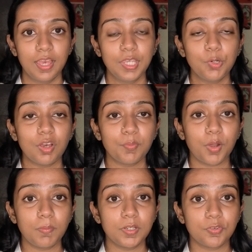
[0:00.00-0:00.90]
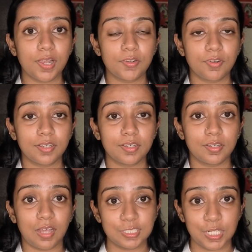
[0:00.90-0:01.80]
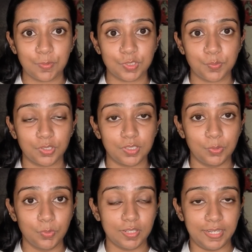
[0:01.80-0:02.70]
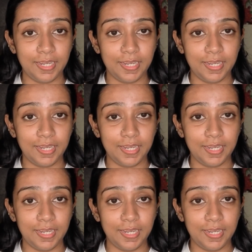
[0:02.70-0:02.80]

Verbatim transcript: You have probably tried running a large language model locally,